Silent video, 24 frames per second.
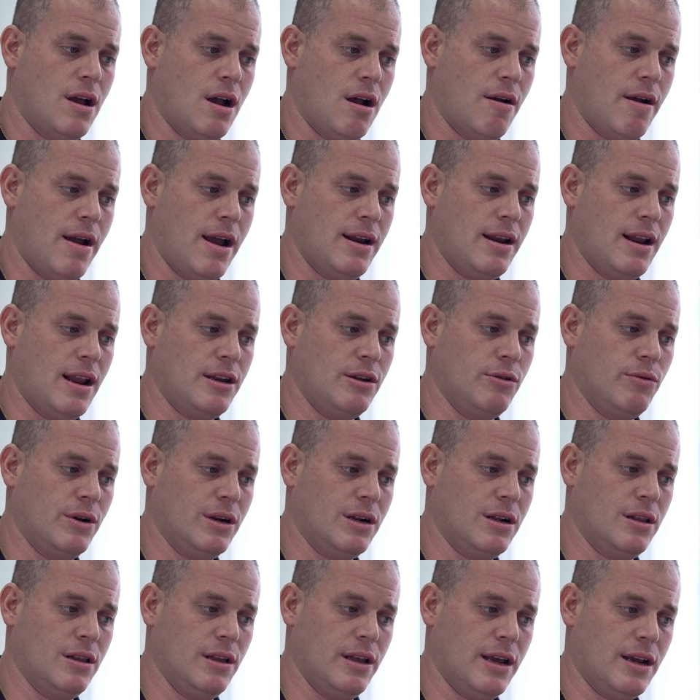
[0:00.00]
all right, and you
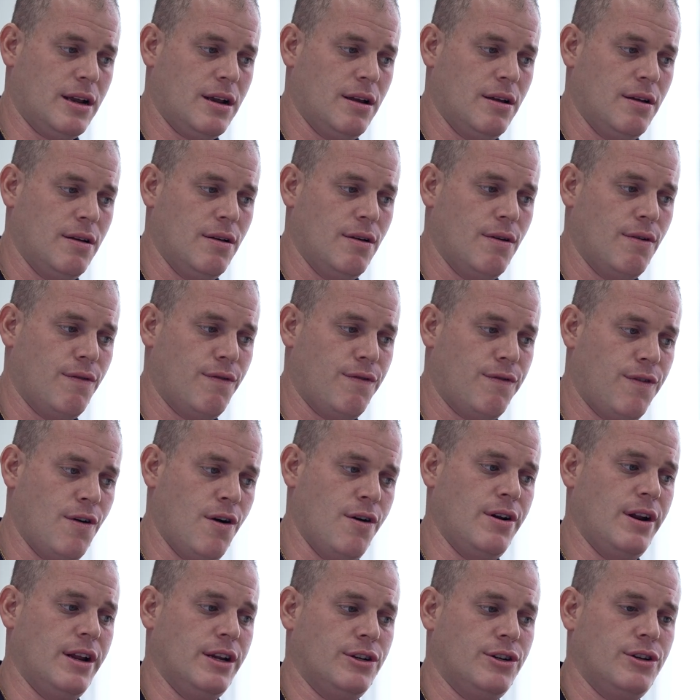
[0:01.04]
would click
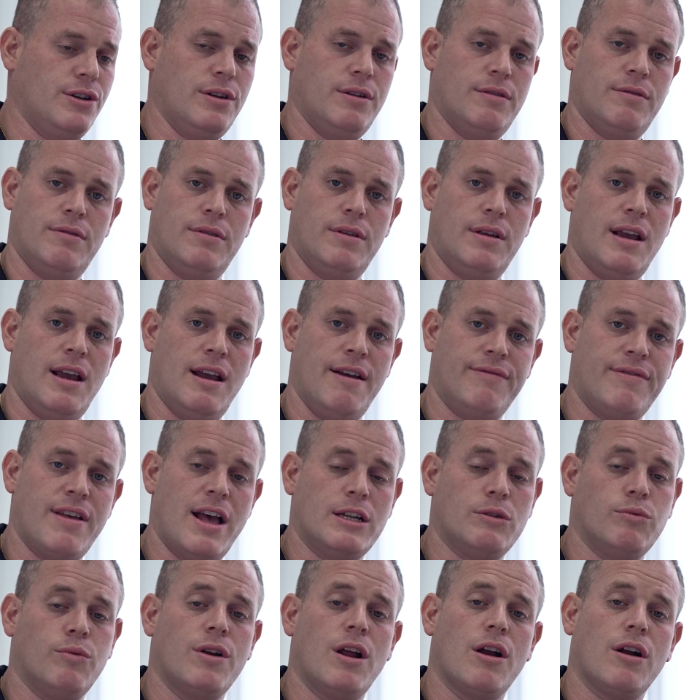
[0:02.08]
Furnished, if
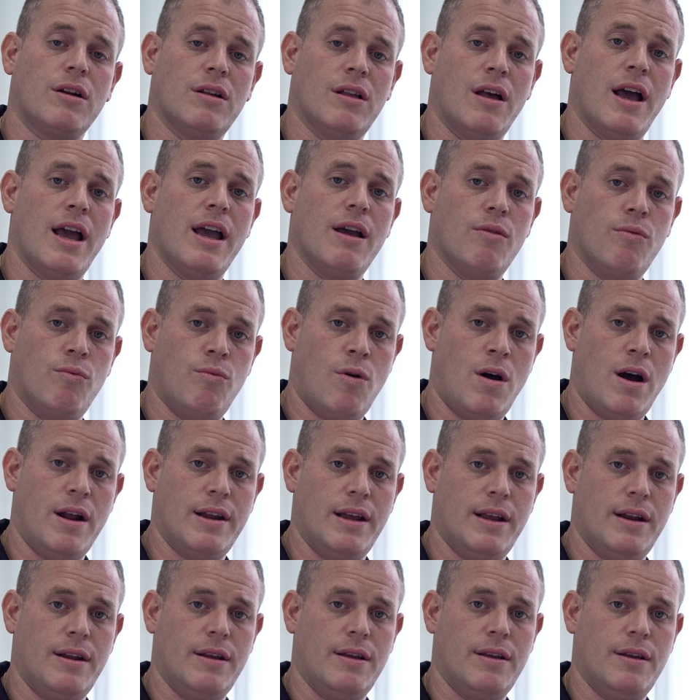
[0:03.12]
that's what our client
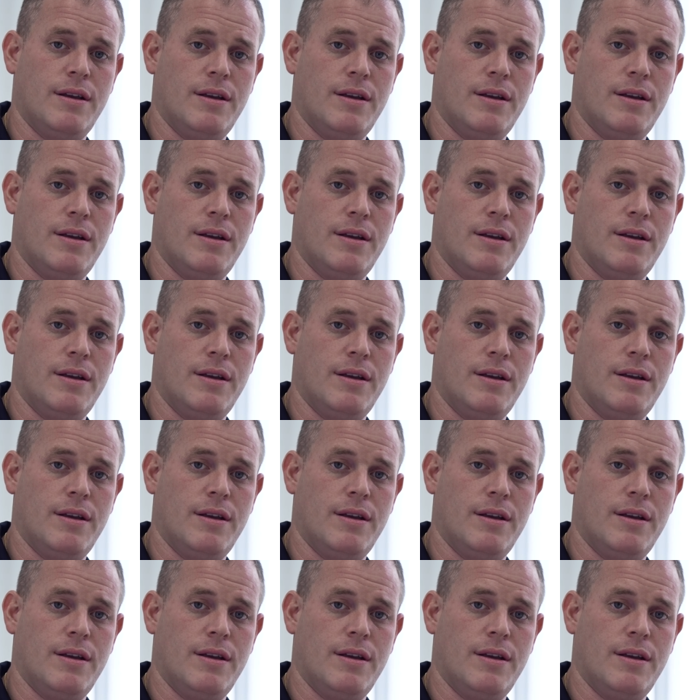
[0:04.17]
wanted.